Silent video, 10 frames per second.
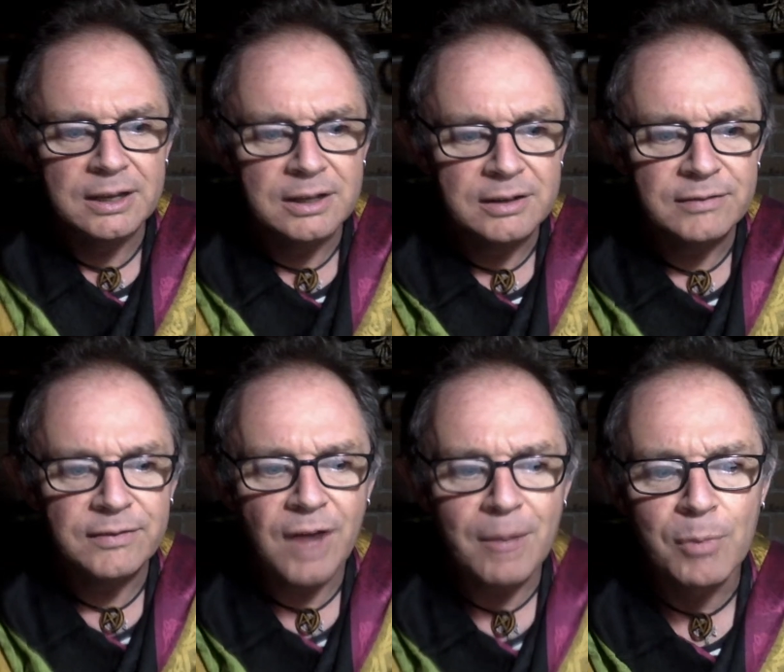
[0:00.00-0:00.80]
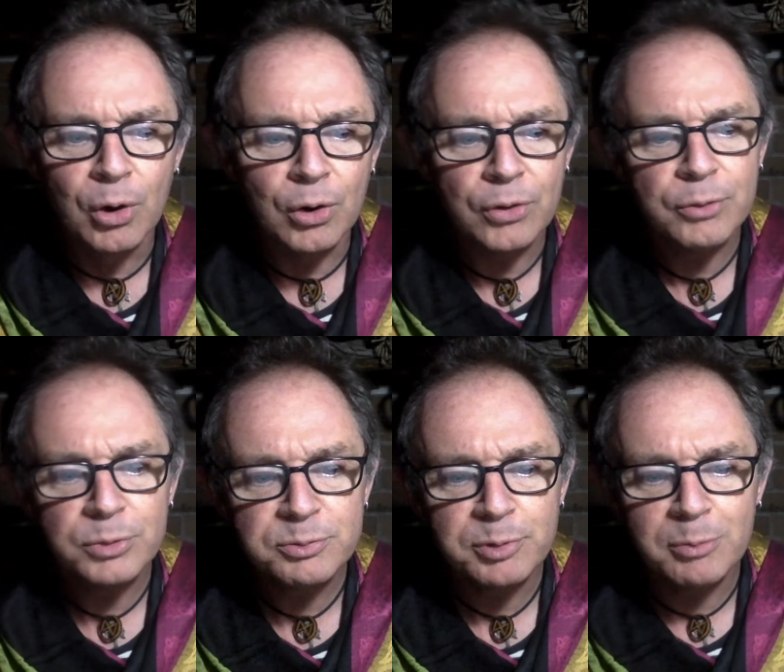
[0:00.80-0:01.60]
far more than
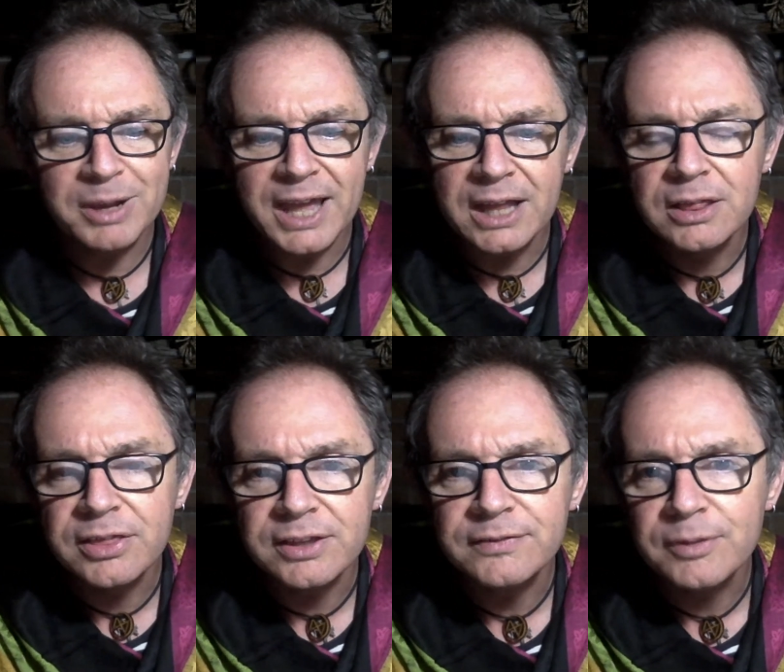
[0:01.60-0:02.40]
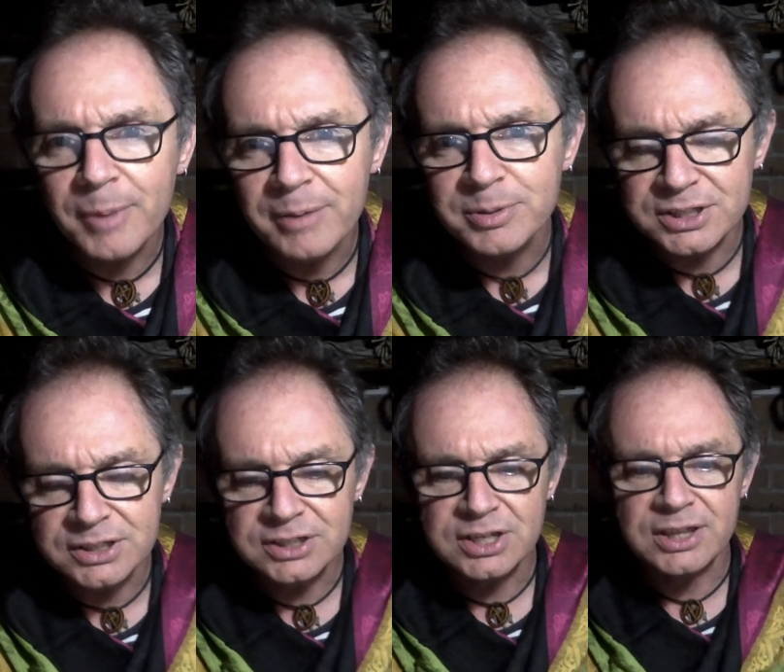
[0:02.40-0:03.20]
was probably healthy for my
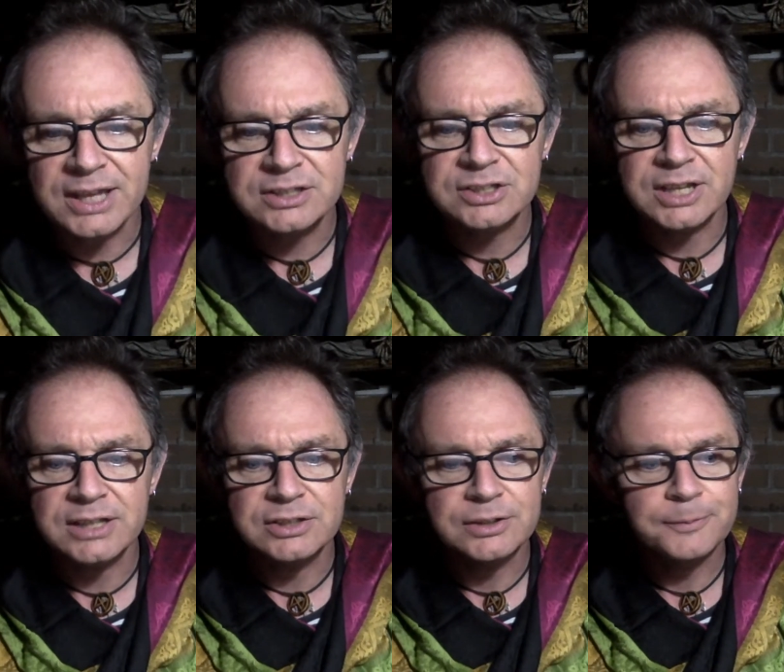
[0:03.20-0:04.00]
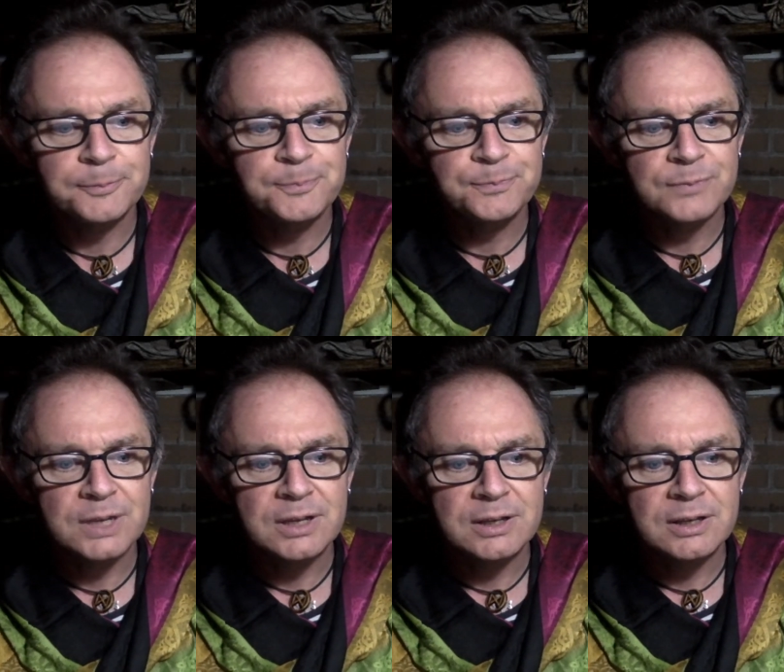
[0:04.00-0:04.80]
business at that stage.
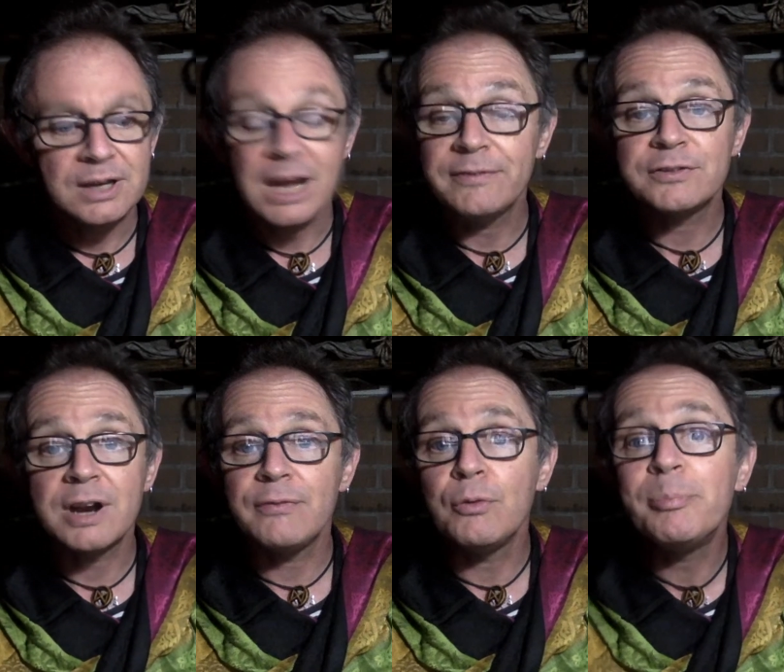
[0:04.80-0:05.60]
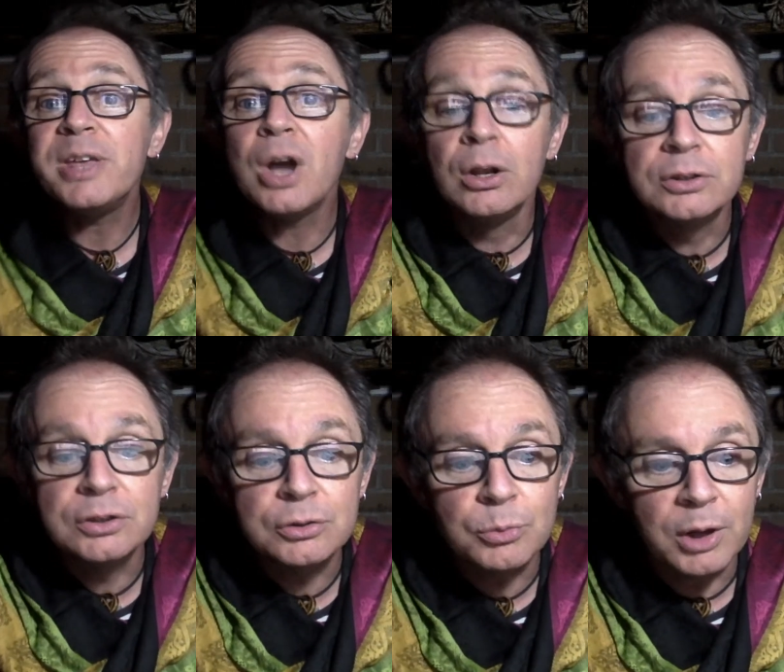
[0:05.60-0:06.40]
I've travelled
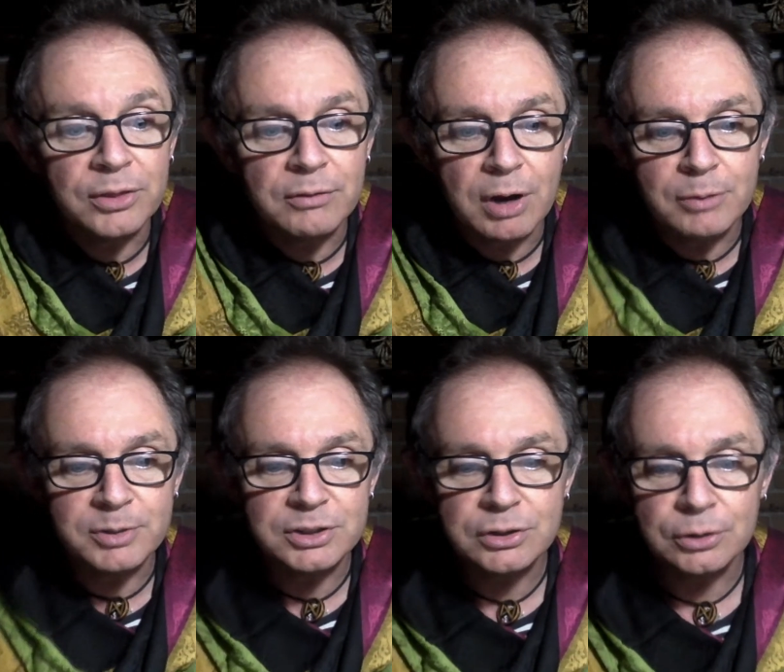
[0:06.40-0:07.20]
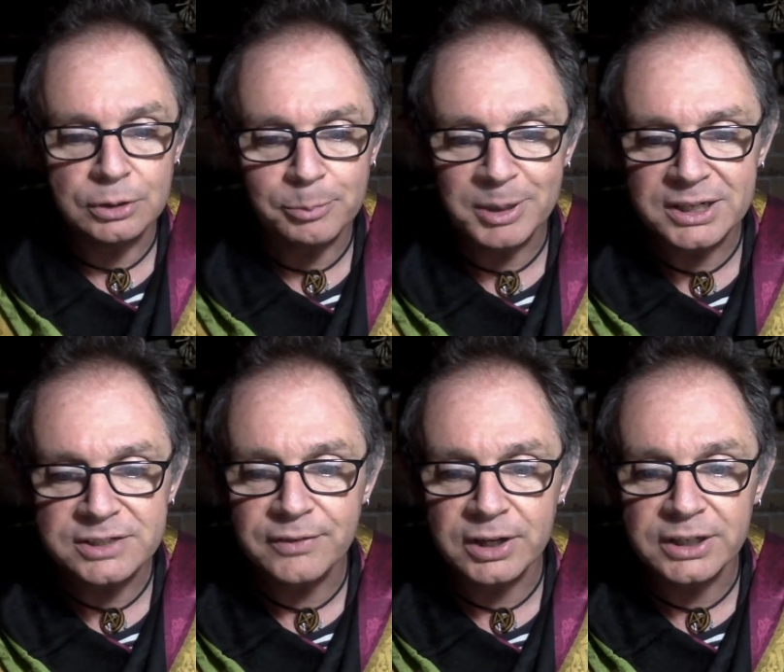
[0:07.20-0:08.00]
beyond what the Romans call the Pillars
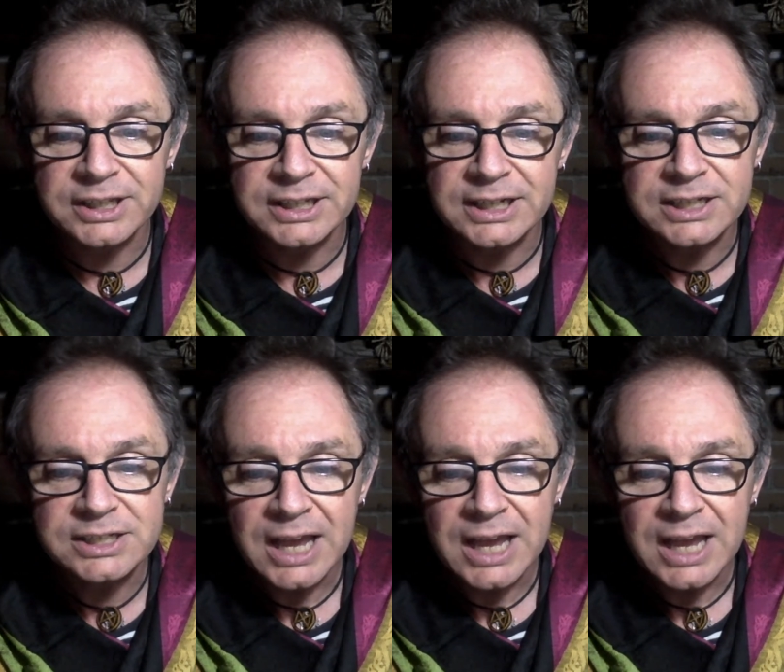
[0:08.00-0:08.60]
of Hercules